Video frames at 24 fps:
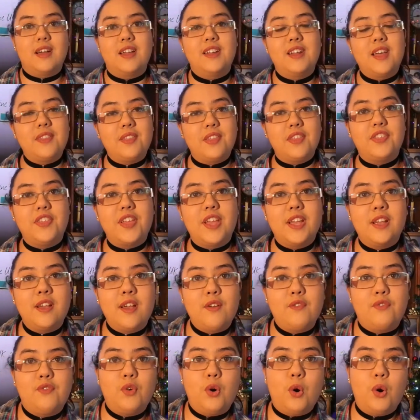Another thing
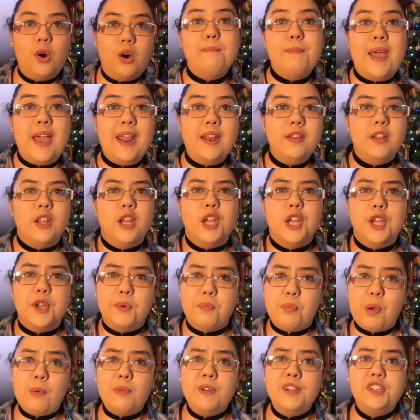for men, you
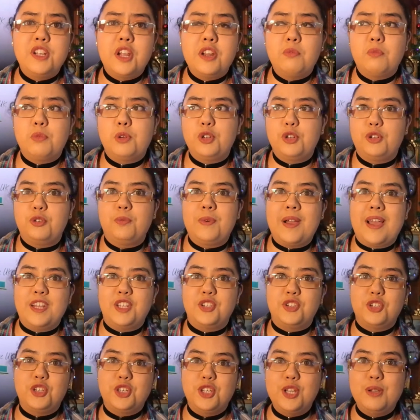probably don't want to wear
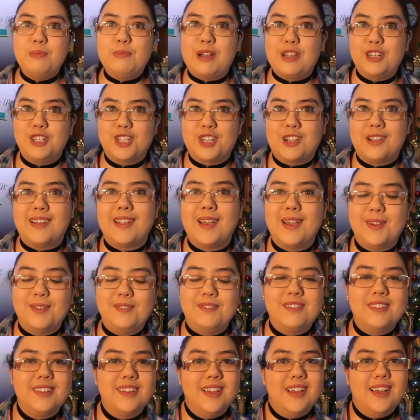too much
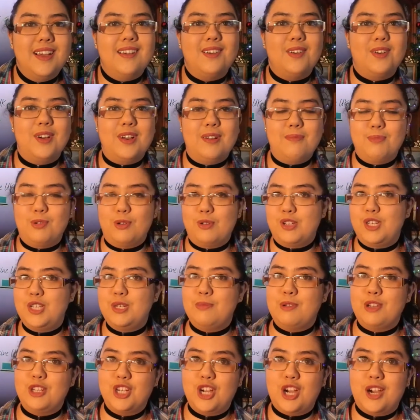cologne or too
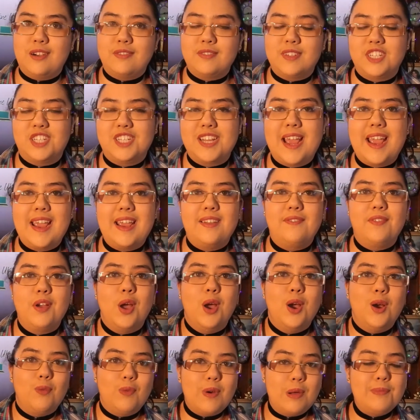much aftershave.
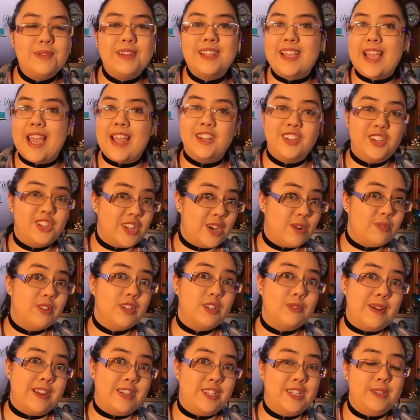Women, again, you don't
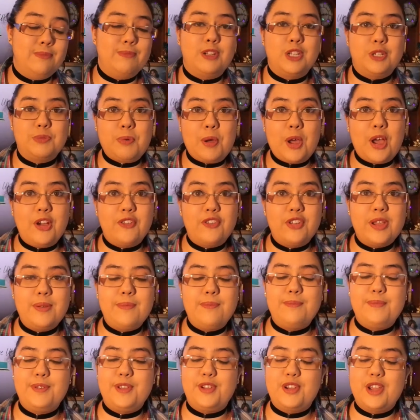want to wear too much
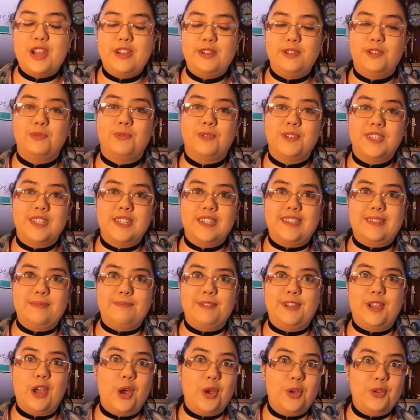perfume. You don't want it to
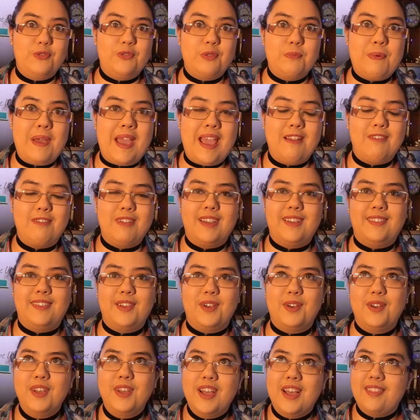be overbearing,
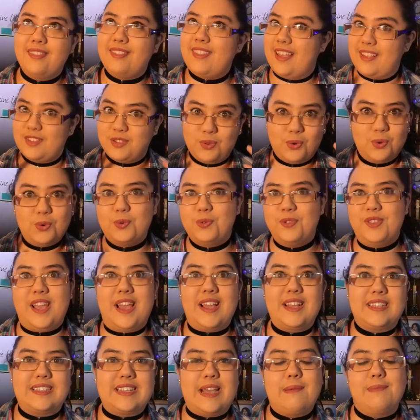that's all the
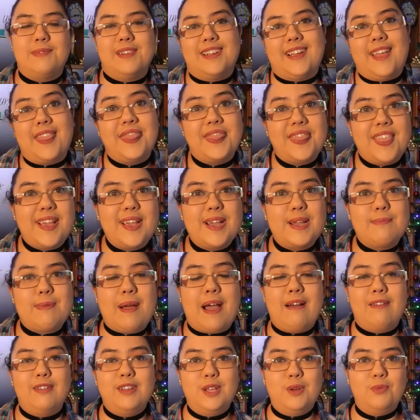examiner can think
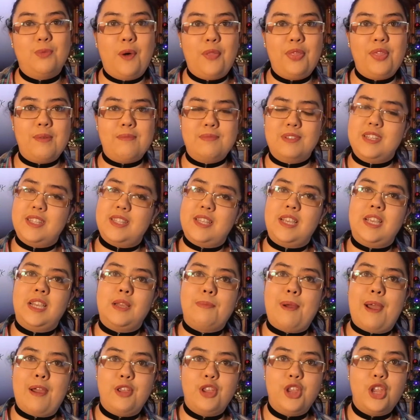about. You want them to think
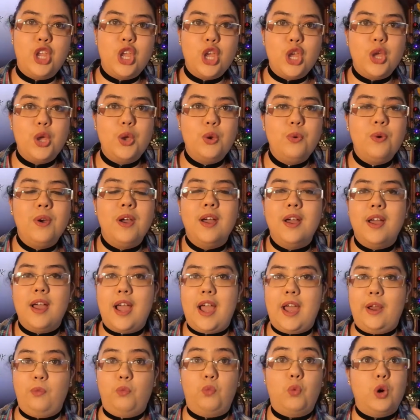about you
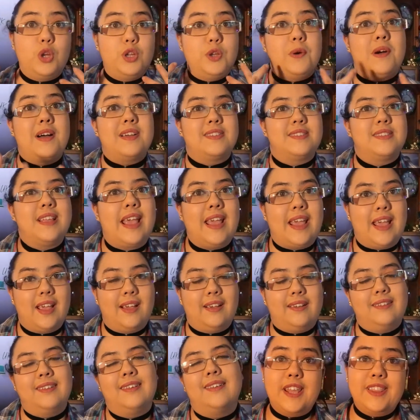and what you are
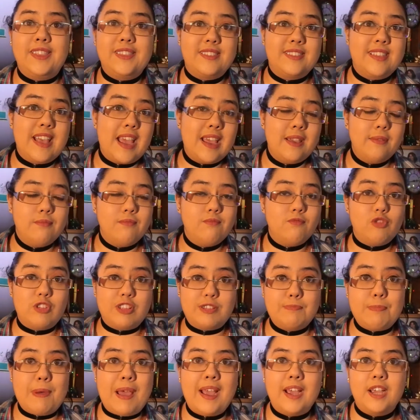saying. In the same
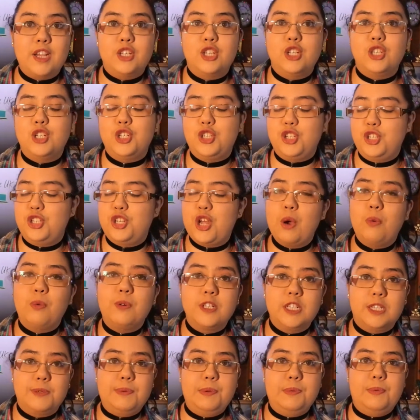respect, you don't
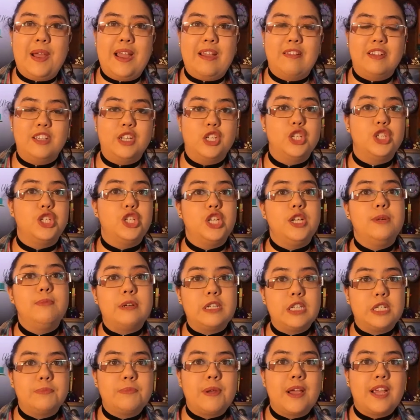want to be wearing too
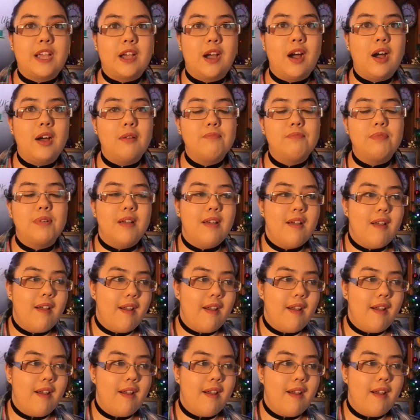much makeup.